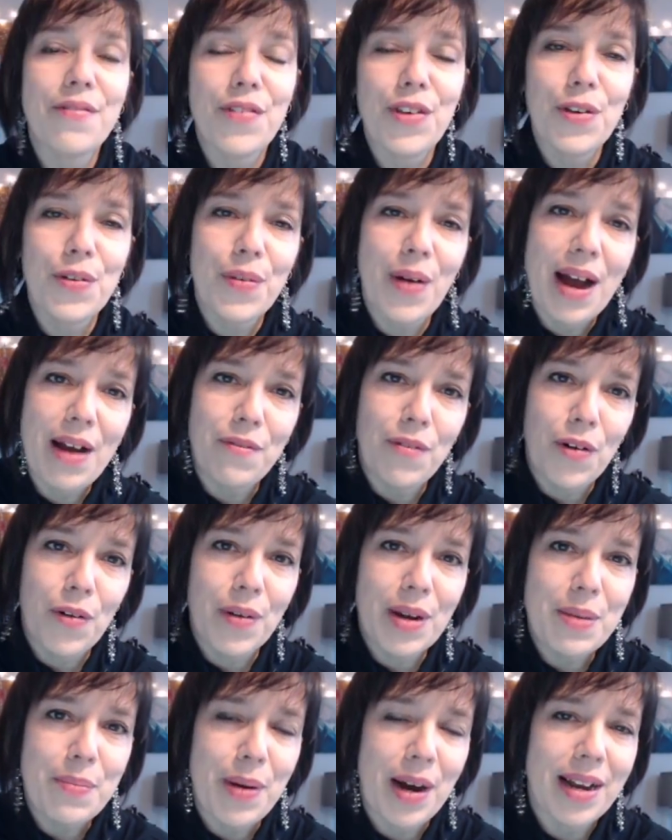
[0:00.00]
you have
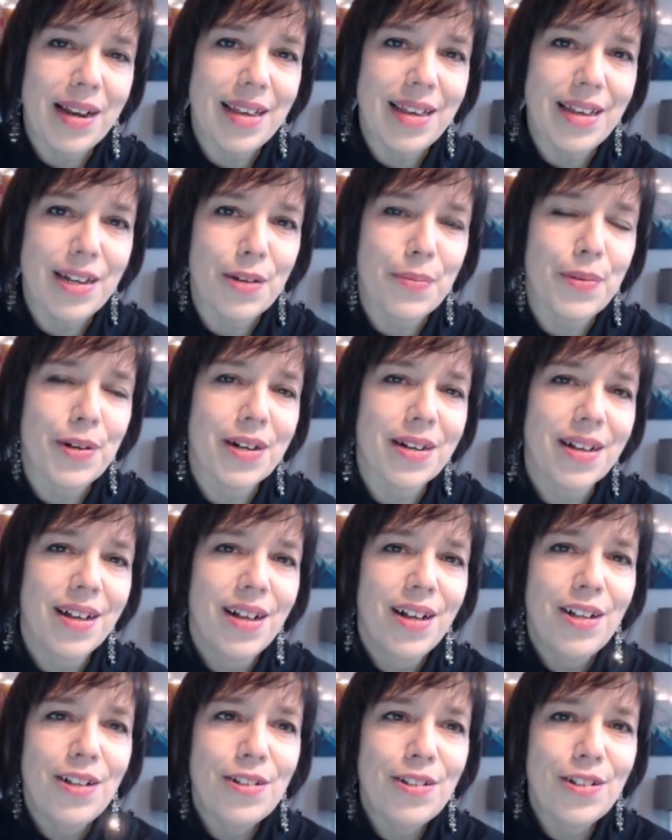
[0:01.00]
already bought a yearbook,
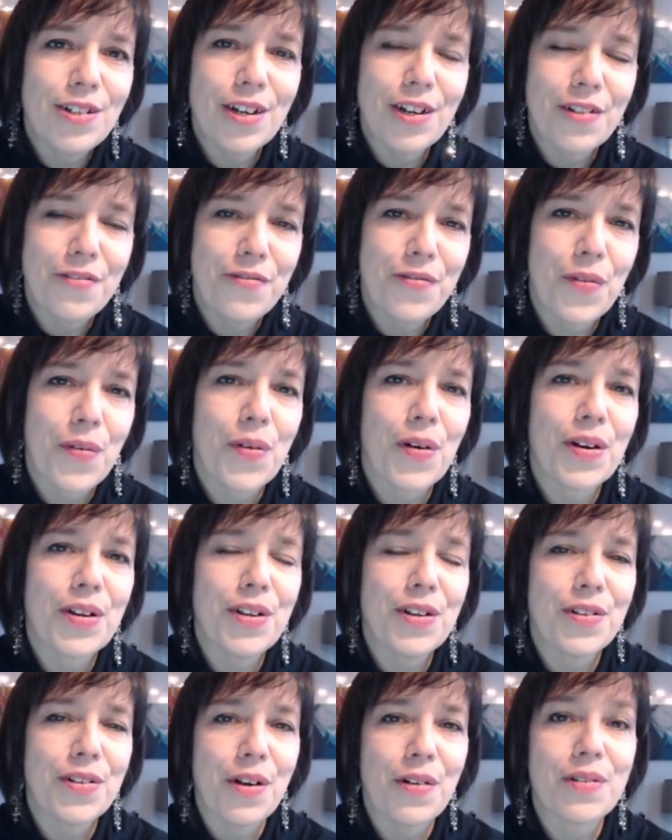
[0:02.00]
look for
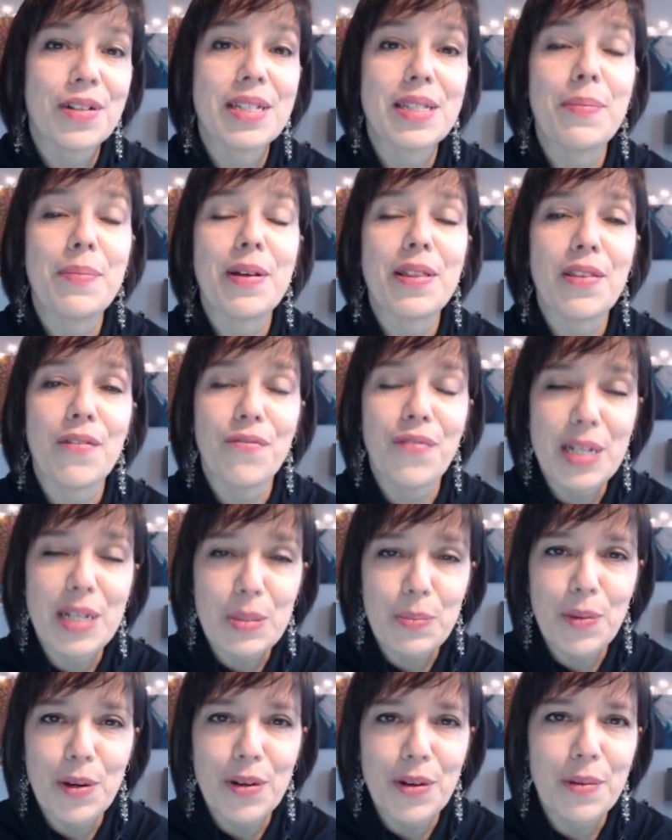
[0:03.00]
your notice about the
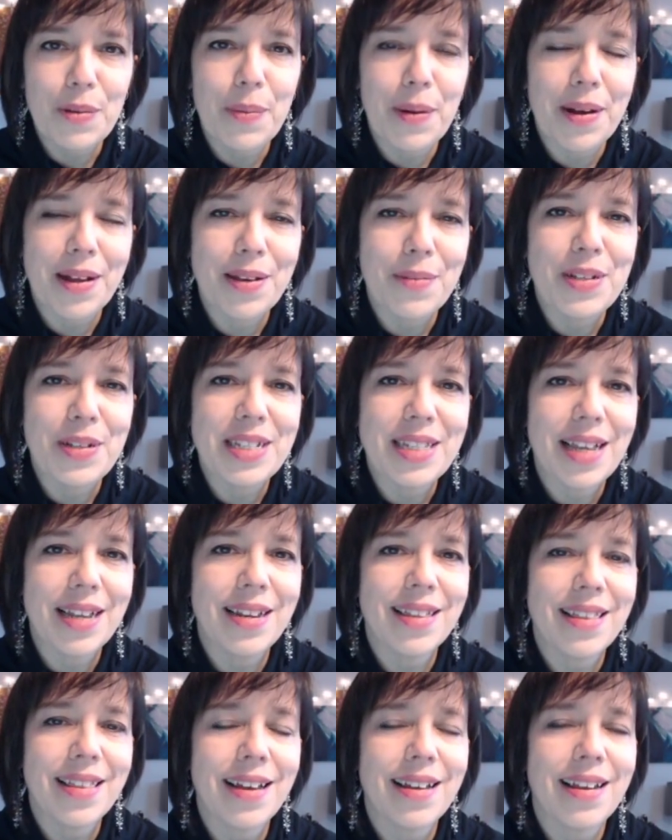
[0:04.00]
Facebook group. I'm going to be
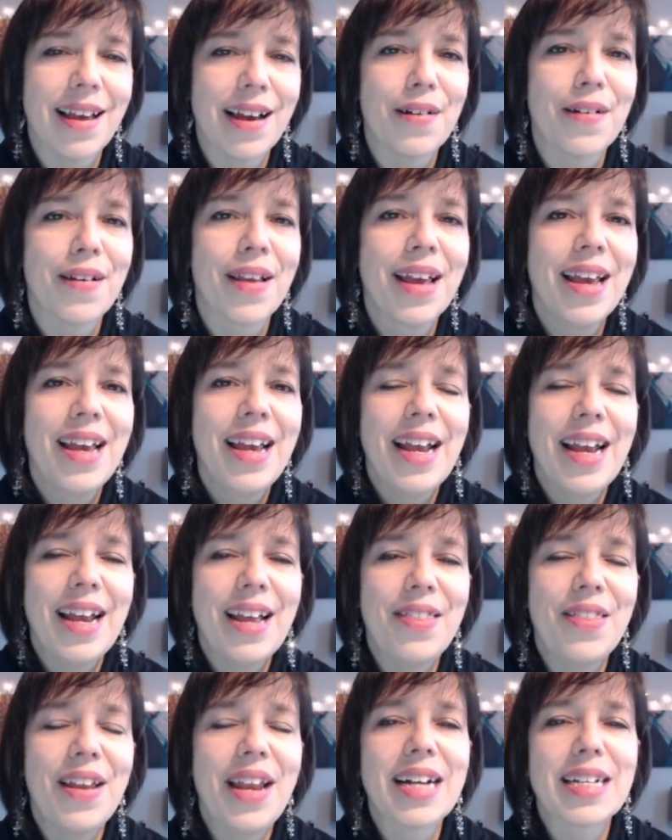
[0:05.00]
sending that out in
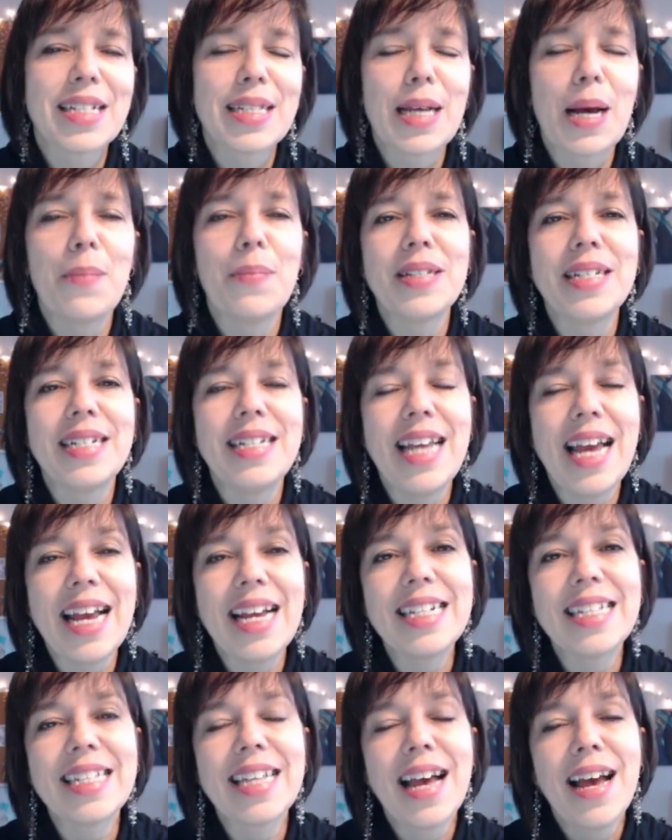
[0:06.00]
the next couple of
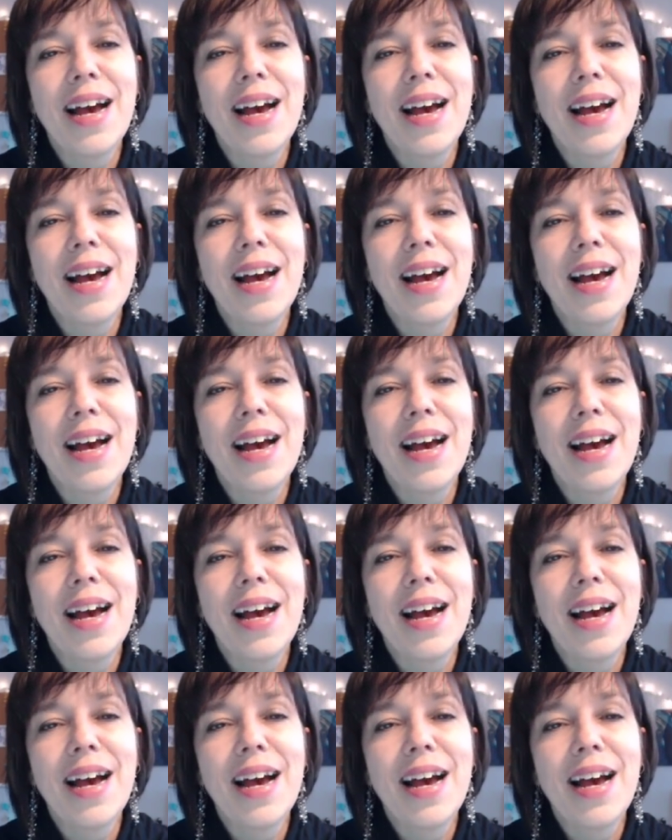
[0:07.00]
days.